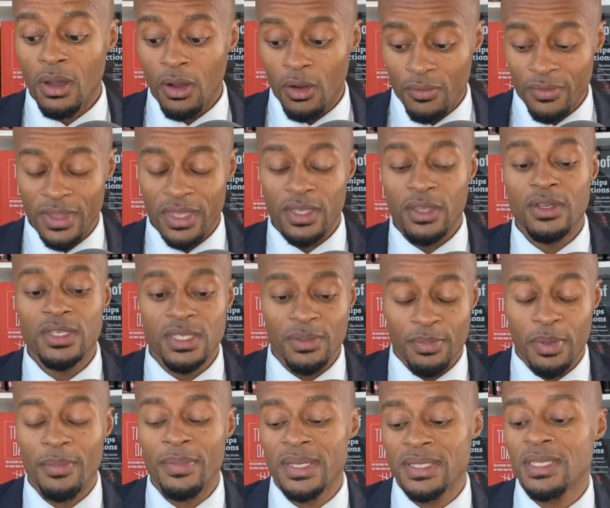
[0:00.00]
over the years to
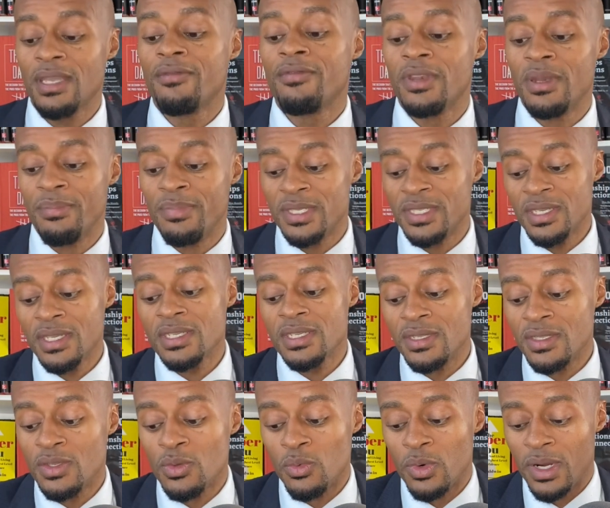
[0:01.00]
put myself in a
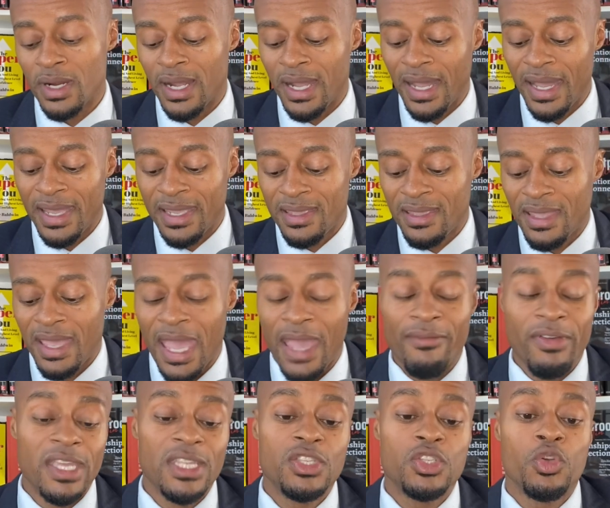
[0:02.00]
position to where I
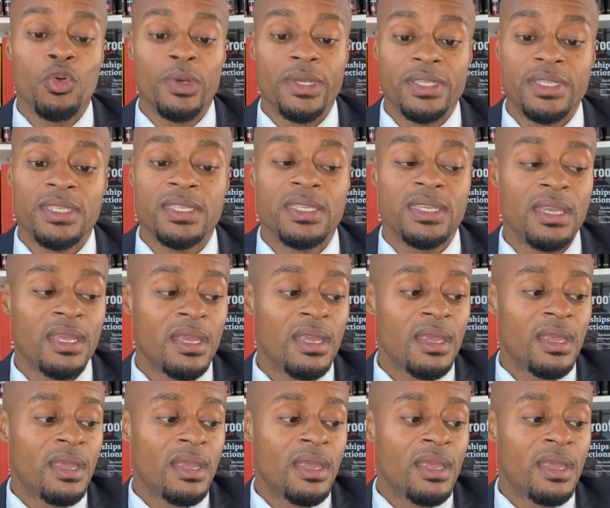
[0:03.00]
have a choice.